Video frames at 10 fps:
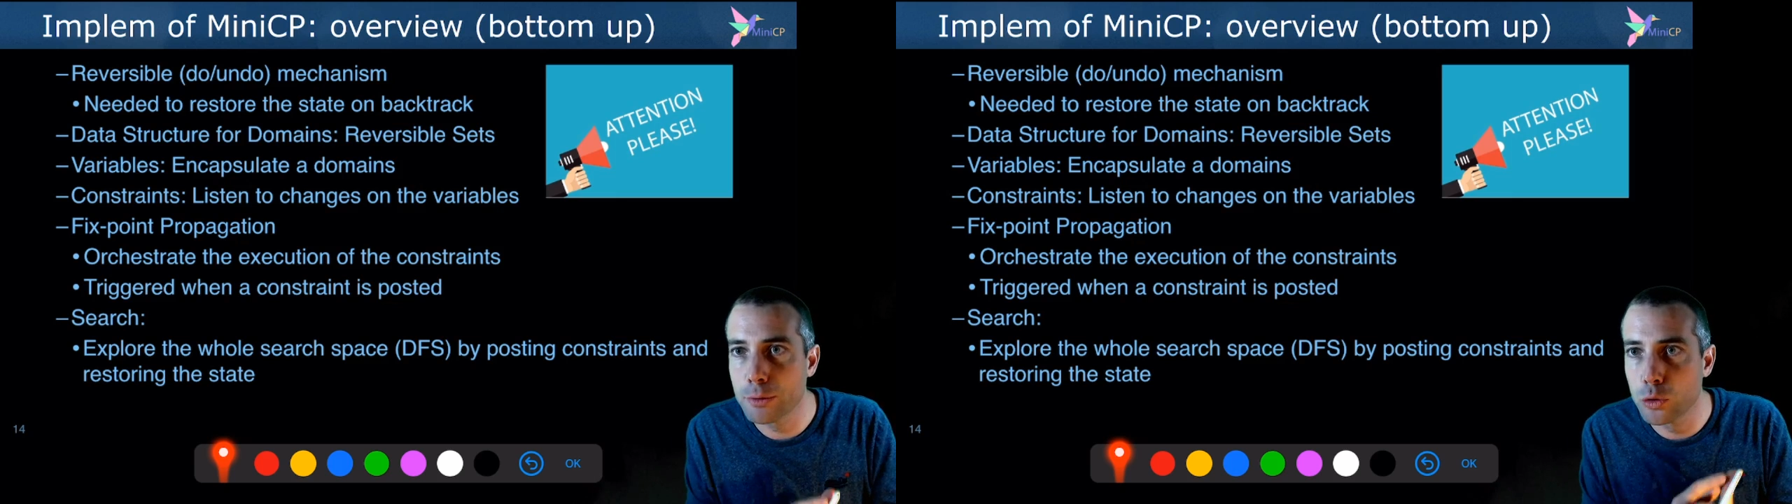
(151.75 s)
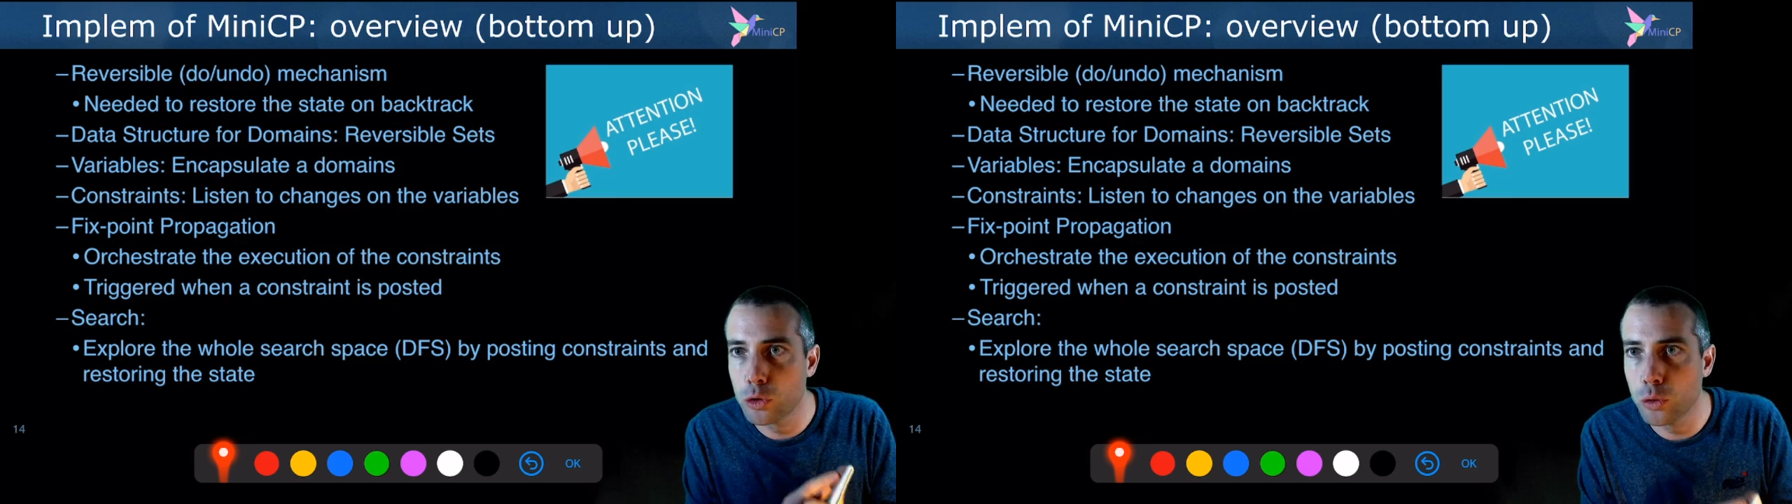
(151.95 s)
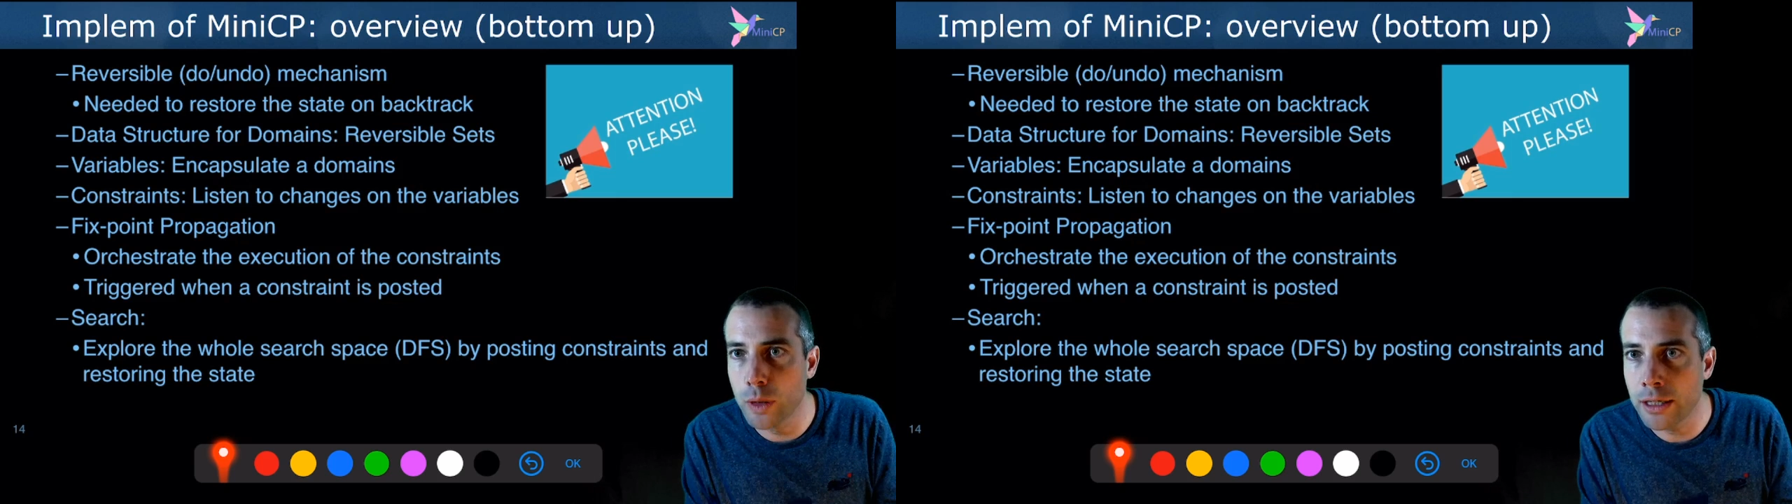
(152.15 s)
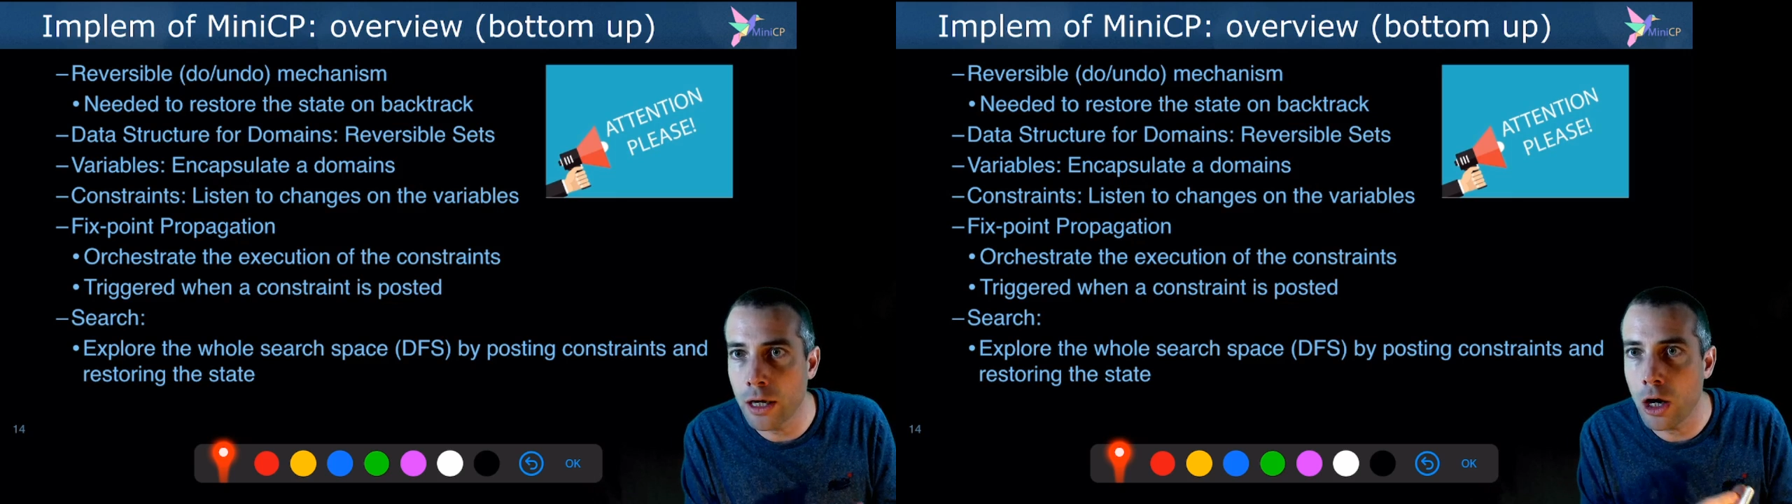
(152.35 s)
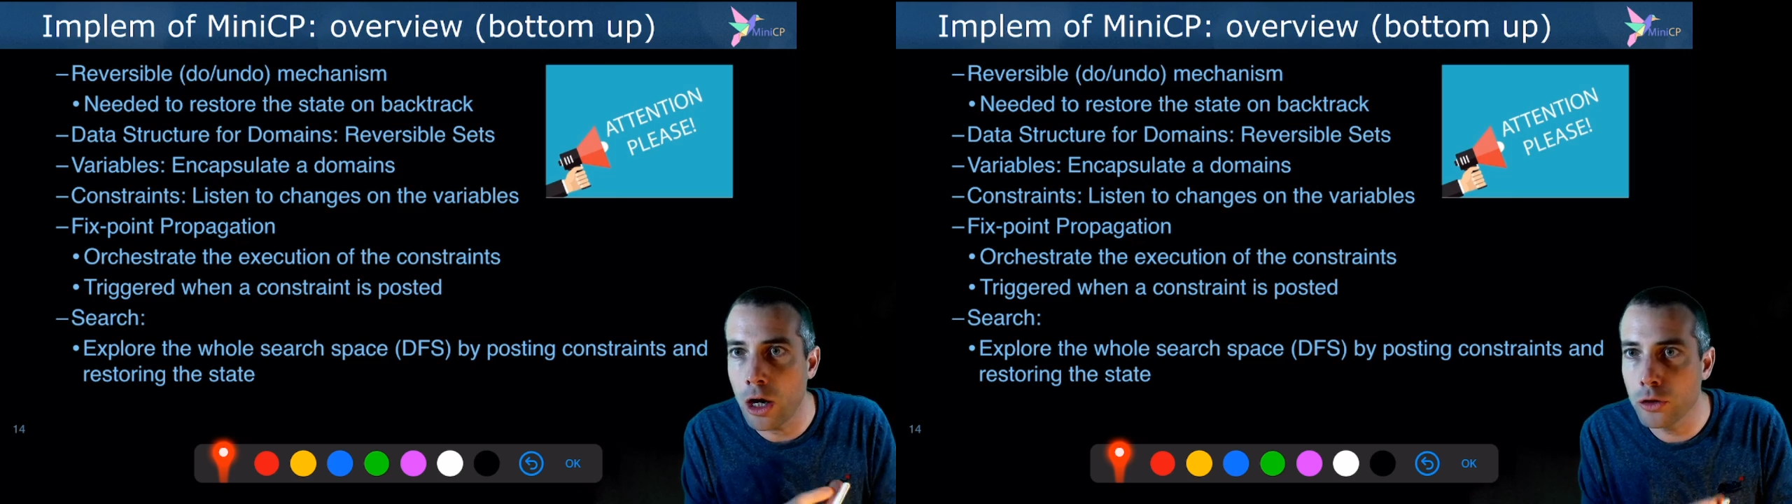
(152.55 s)
to do and
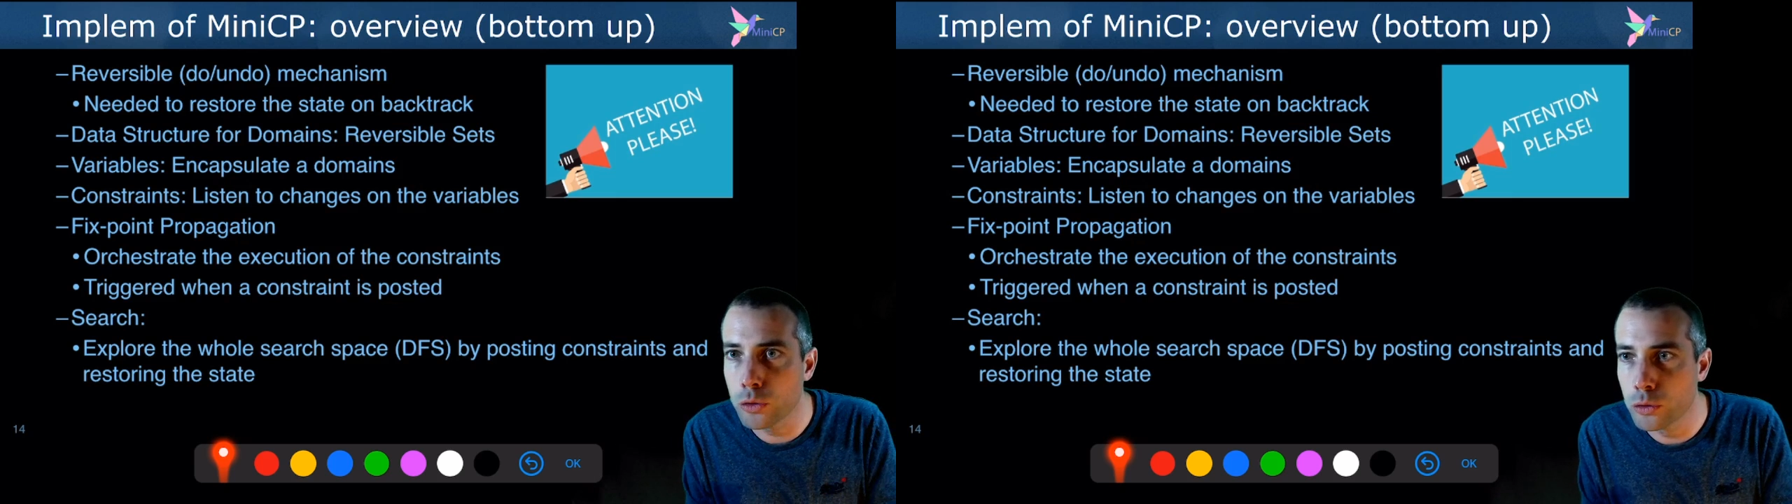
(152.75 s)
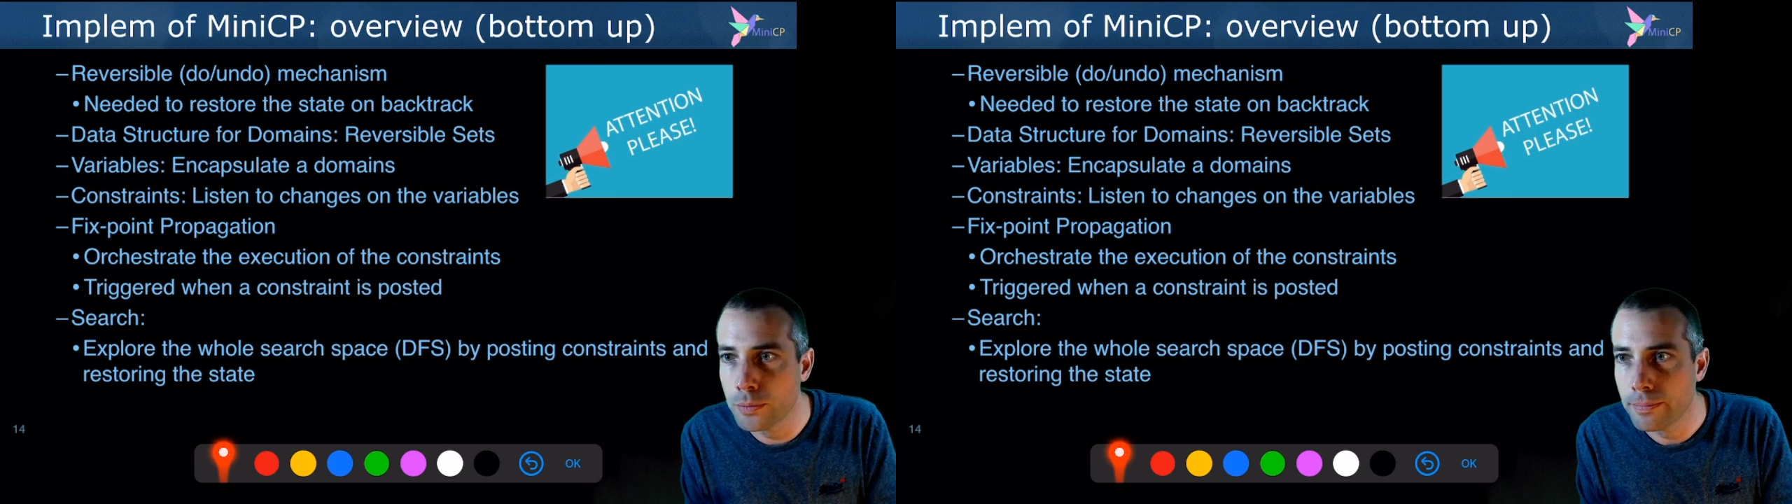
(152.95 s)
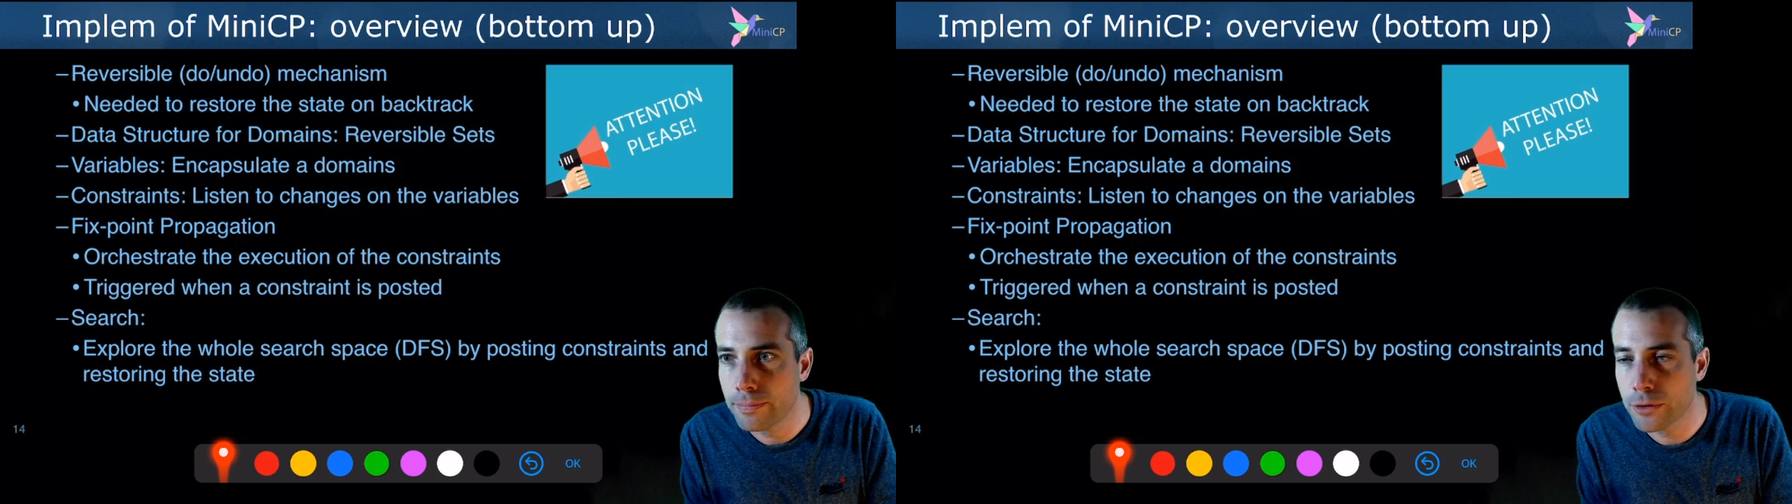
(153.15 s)
undo